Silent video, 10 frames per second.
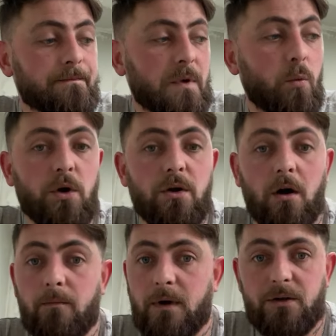We're
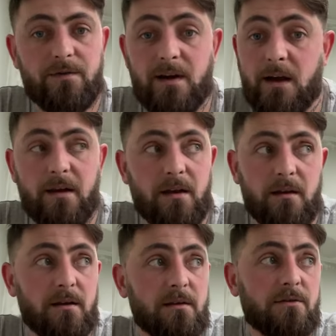not modifying it,
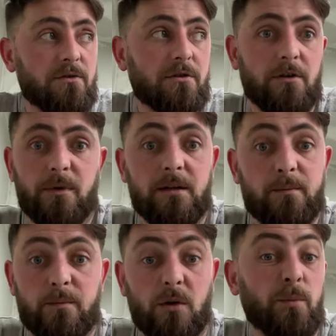it's just going to be
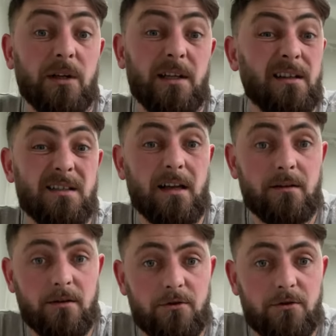completely standard,